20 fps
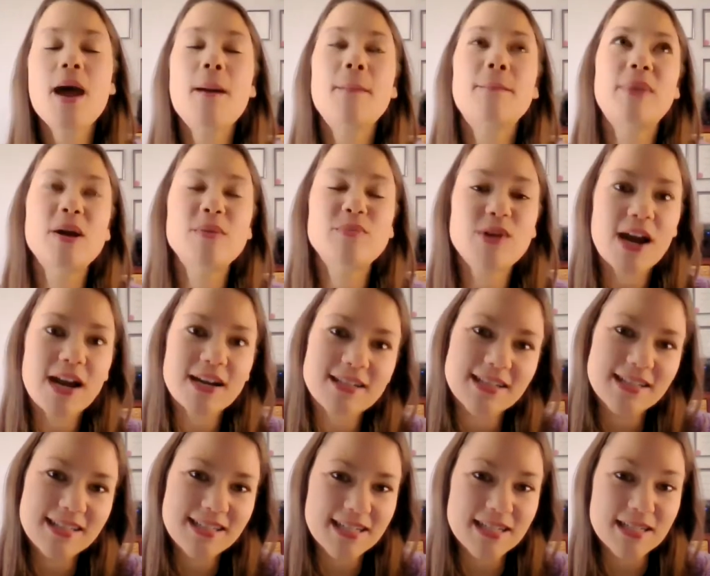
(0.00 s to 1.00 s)
My
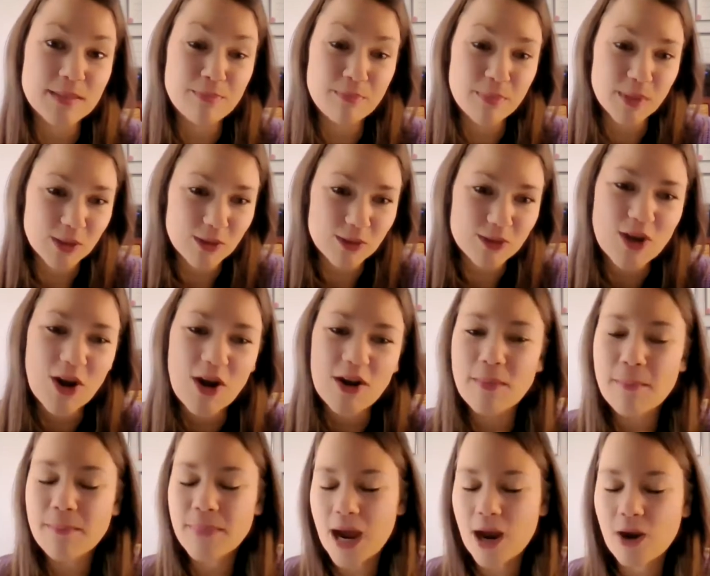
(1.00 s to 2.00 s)
practice is built on
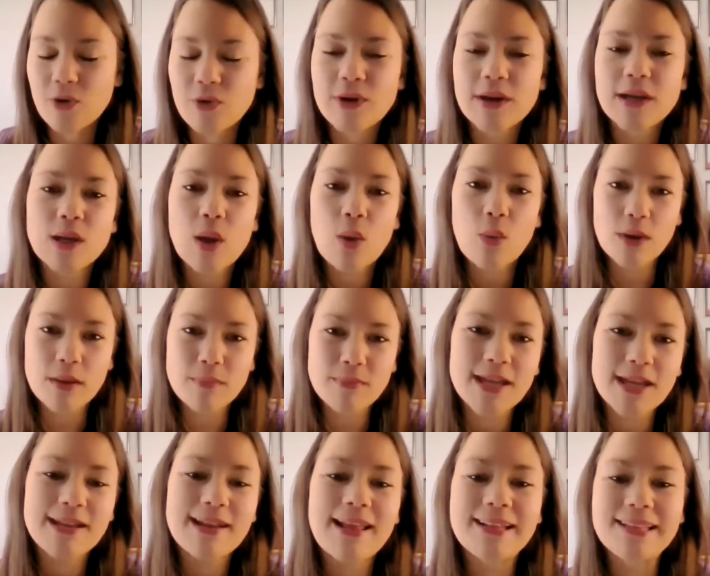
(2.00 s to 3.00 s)
empowering
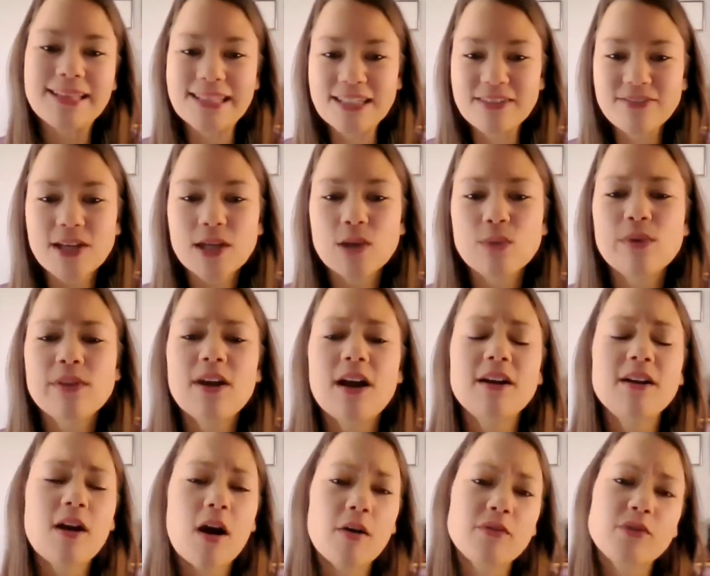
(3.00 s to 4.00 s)
women living with
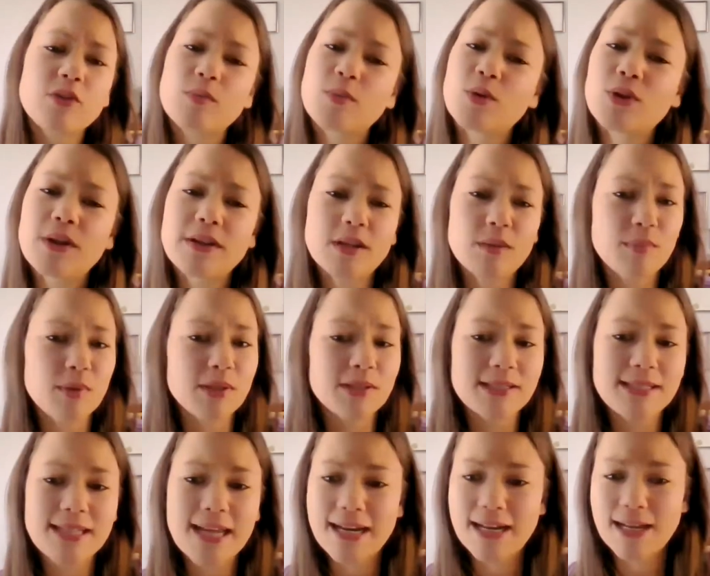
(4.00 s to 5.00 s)
uncomfortable and
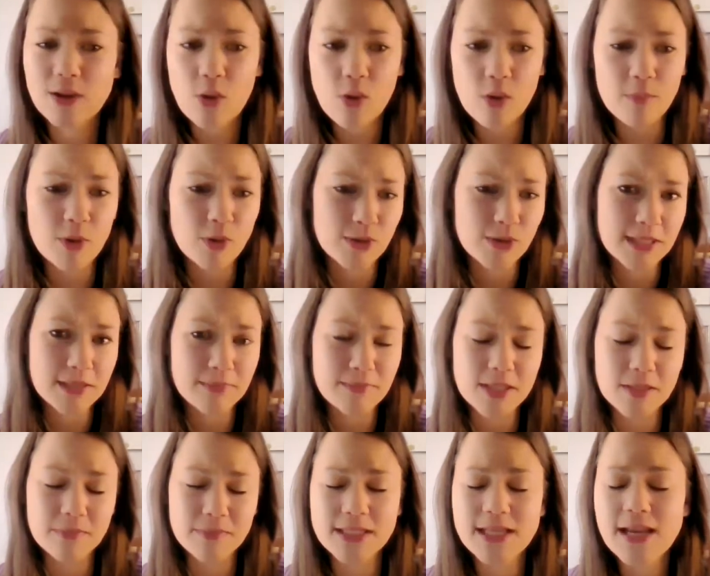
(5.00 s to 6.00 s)
debilitating hormonal
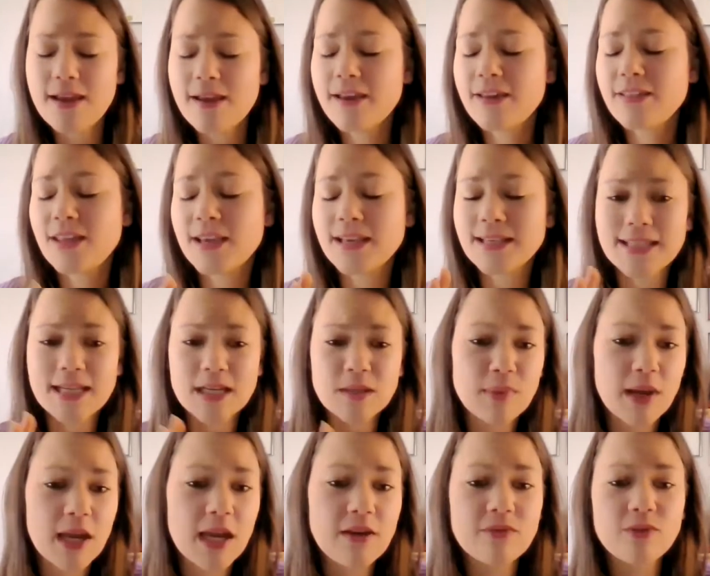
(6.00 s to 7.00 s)
symptoms, things like
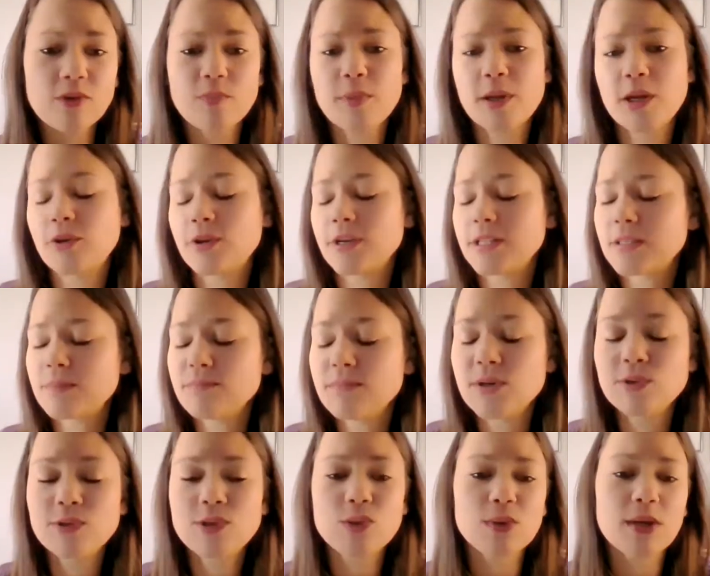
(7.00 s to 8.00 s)
painful periods,
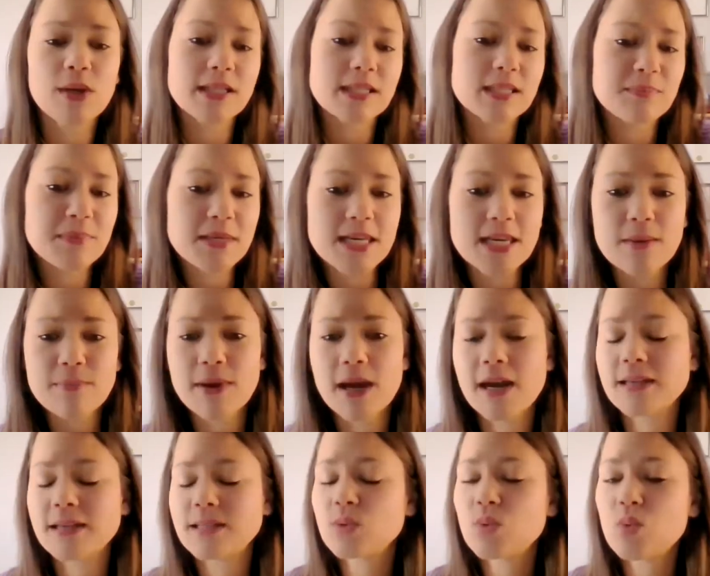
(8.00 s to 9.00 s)
mood swings,
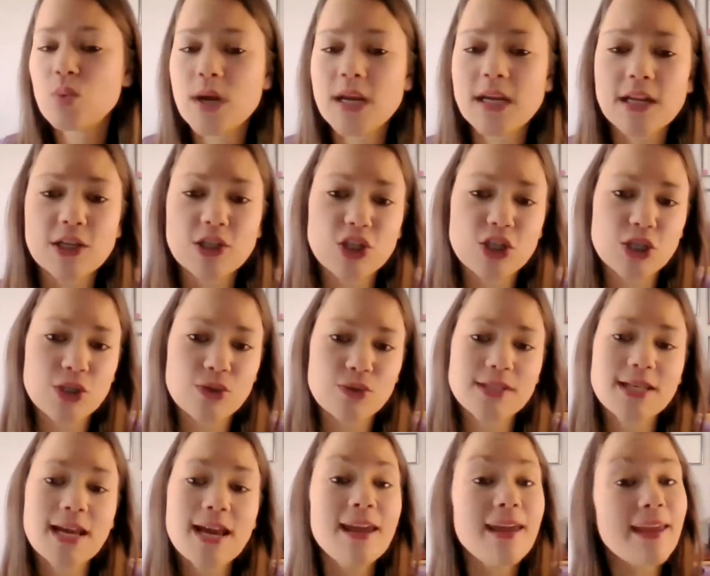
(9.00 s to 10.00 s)
PMS, weight issues,
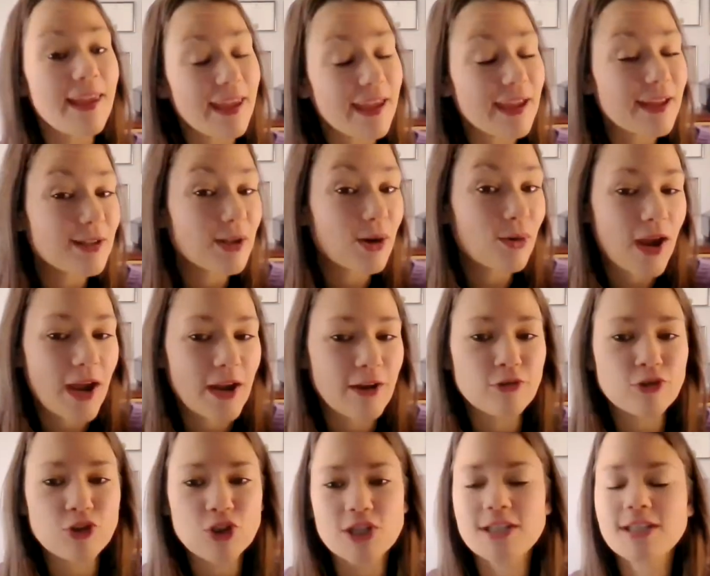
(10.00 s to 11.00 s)
and low
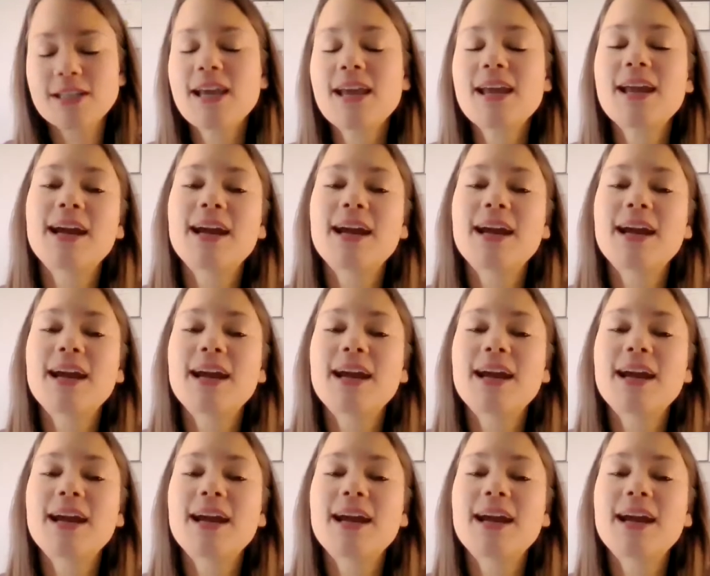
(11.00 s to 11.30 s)
energy.